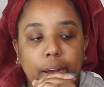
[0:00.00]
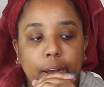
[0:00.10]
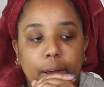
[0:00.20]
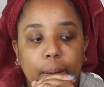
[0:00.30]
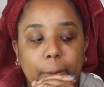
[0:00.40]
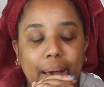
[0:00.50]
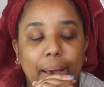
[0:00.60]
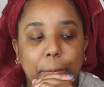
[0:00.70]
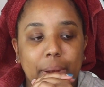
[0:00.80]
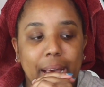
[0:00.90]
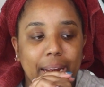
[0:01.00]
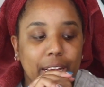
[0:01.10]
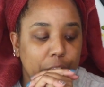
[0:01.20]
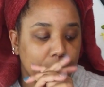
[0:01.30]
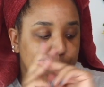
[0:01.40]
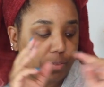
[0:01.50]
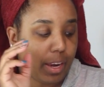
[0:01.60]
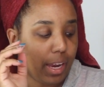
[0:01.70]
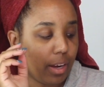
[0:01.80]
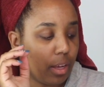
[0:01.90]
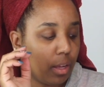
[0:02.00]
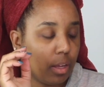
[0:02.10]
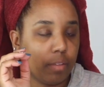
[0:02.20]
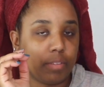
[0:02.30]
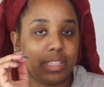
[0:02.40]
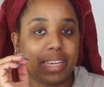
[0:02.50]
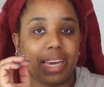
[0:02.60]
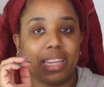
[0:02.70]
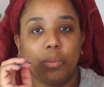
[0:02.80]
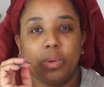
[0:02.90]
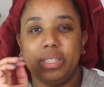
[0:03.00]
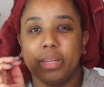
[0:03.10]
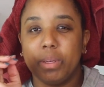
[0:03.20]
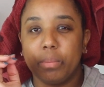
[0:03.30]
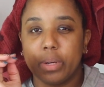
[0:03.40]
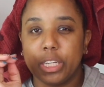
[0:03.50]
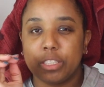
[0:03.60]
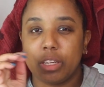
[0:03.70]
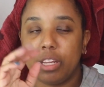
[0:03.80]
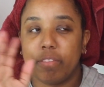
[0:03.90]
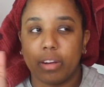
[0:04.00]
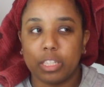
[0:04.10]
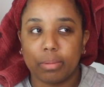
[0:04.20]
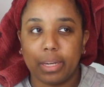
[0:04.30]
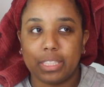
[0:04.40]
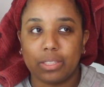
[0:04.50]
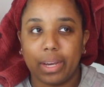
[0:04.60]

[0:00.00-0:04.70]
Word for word: I'm not a huge fan of detangling with Denman brush in the first place,